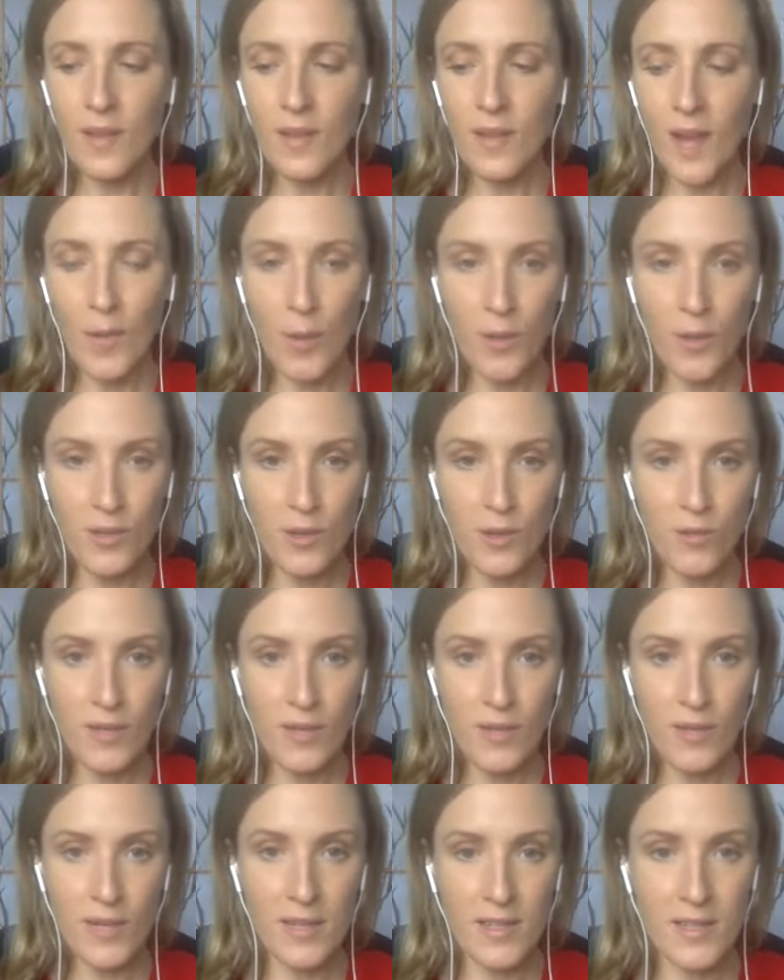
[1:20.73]
And what we don't
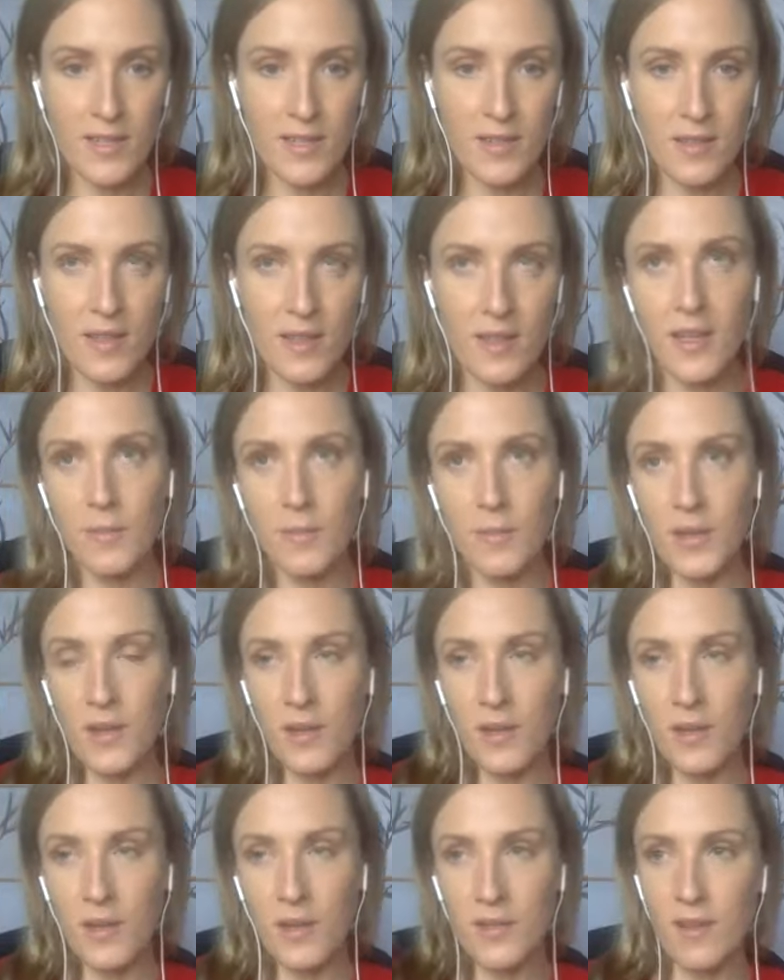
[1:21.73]
realize, I think,
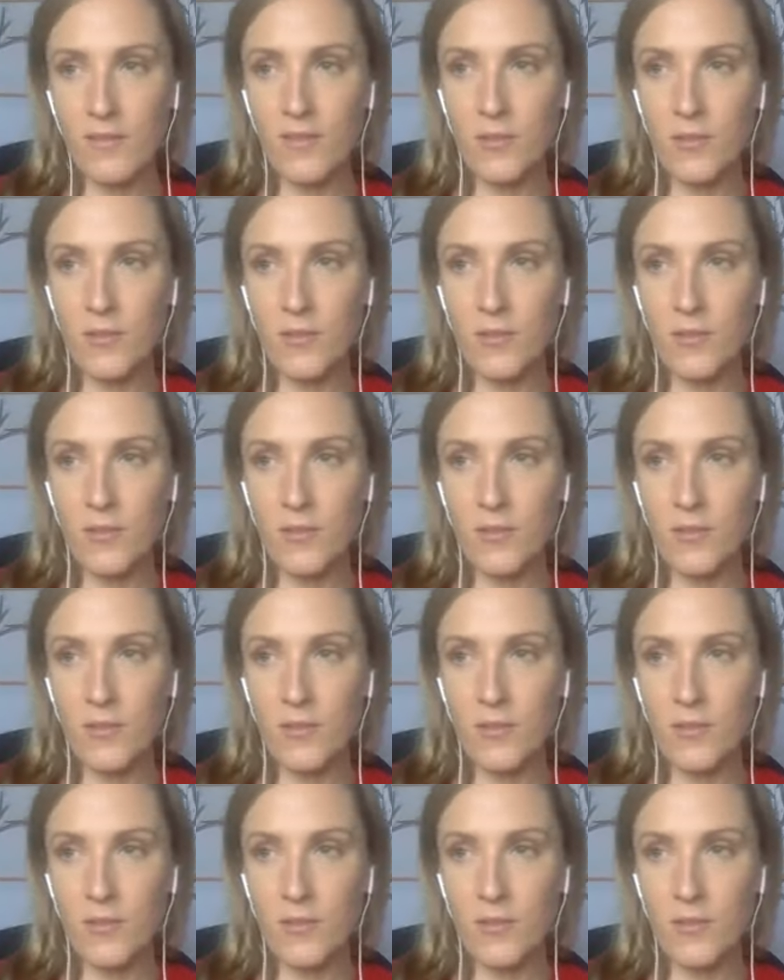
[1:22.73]
because of